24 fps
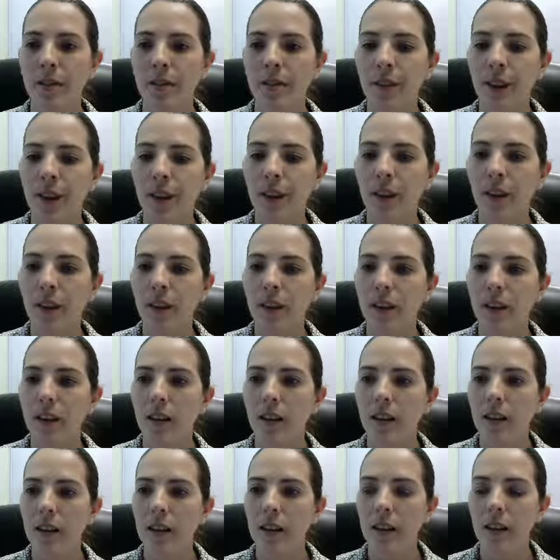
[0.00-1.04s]
file
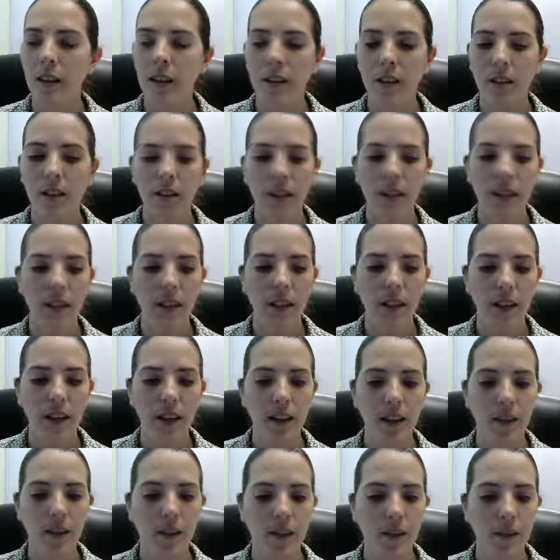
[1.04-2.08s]
are
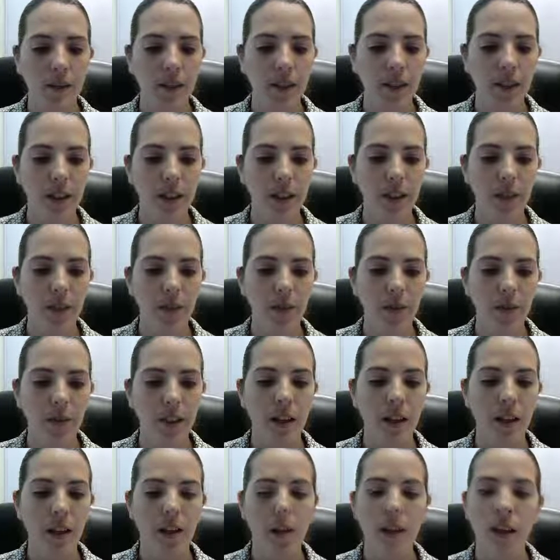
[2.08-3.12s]
853,